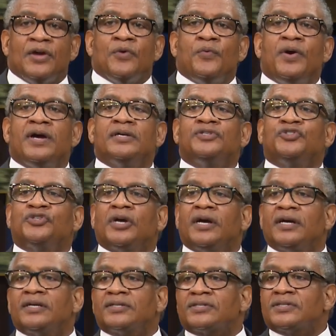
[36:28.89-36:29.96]
We're
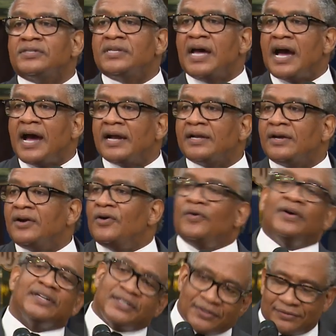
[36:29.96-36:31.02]
just not
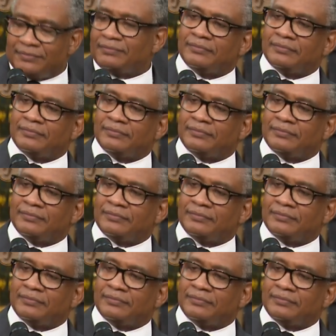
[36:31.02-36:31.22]
going to.